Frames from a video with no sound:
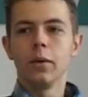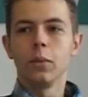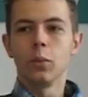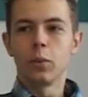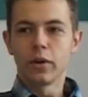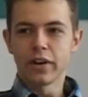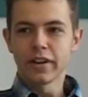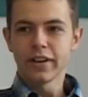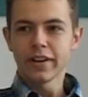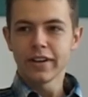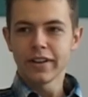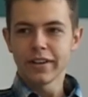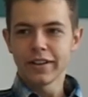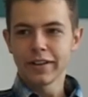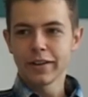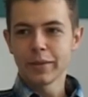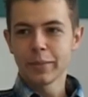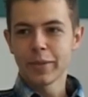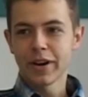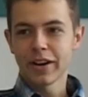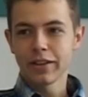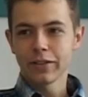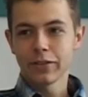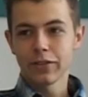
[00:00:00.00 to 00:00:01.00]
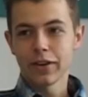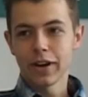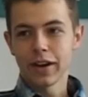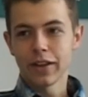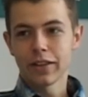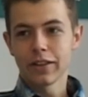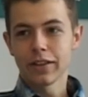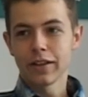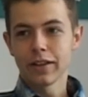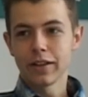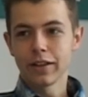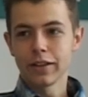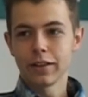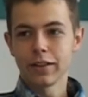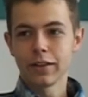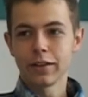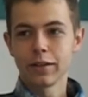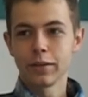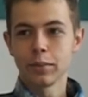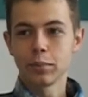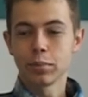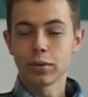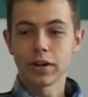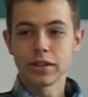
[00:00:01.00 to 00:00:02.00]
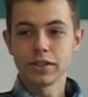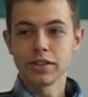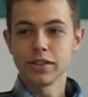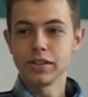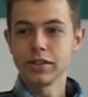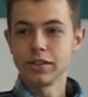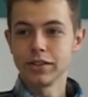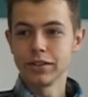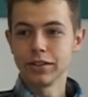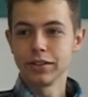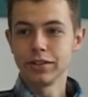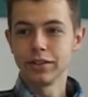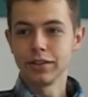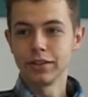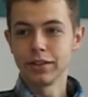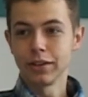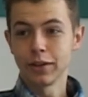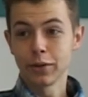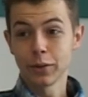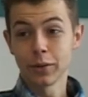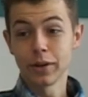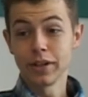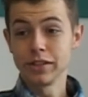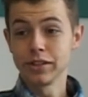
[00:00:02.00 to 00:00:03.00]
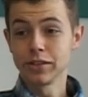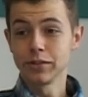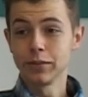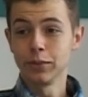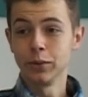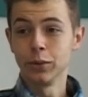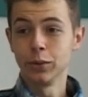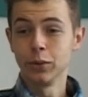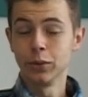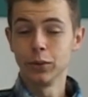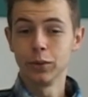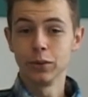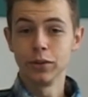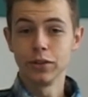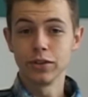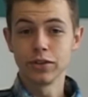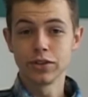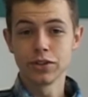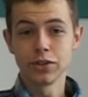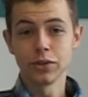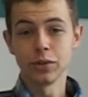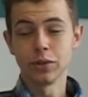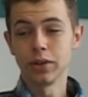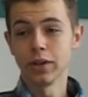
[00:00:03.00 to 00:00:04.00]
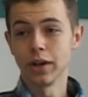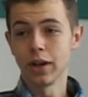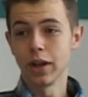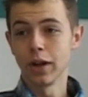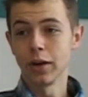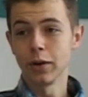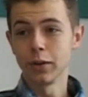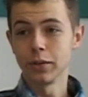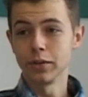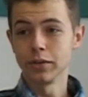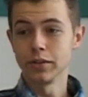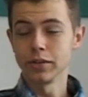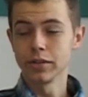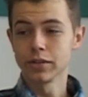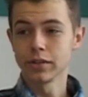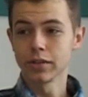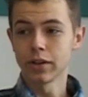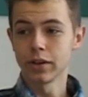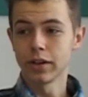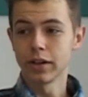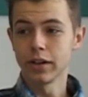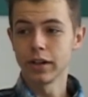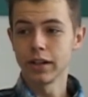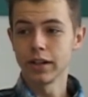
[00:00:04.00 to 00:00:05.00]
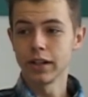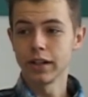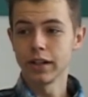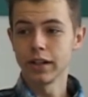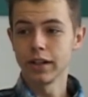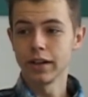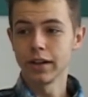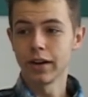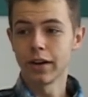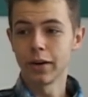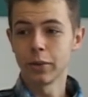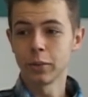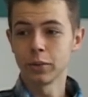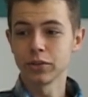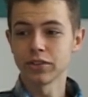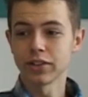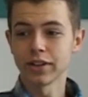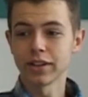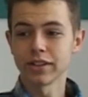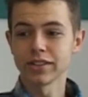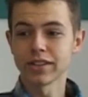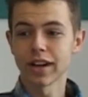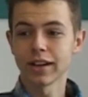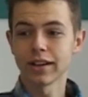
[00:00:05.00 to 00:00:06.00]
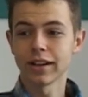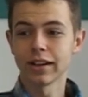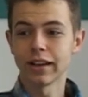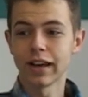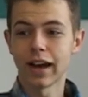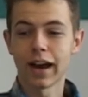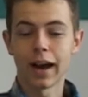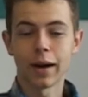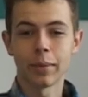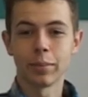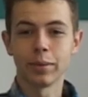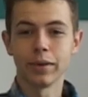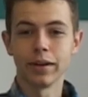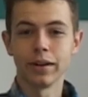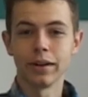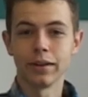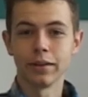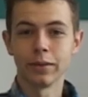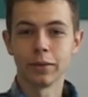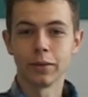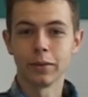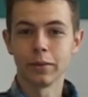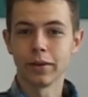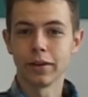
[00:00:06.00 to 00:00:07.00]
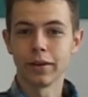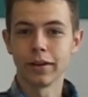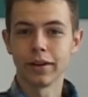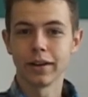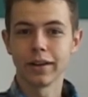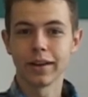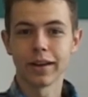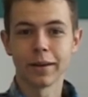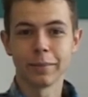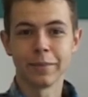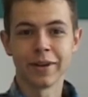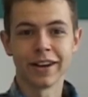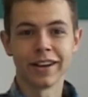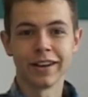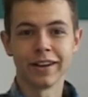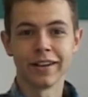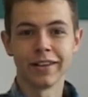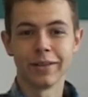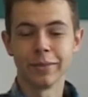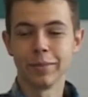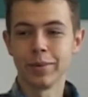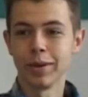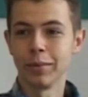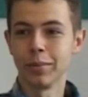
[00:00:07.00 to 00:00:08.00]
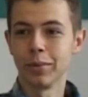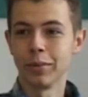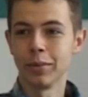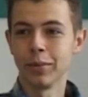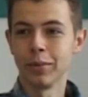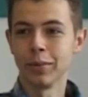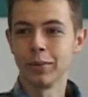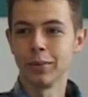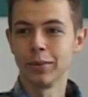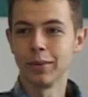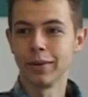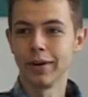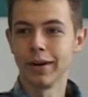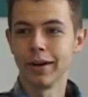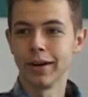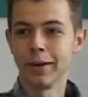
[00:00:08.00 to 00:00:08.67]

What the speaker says: When I heard about the fact that the prices had increased for the student loans, I wasn't exactly happy, not like many other people,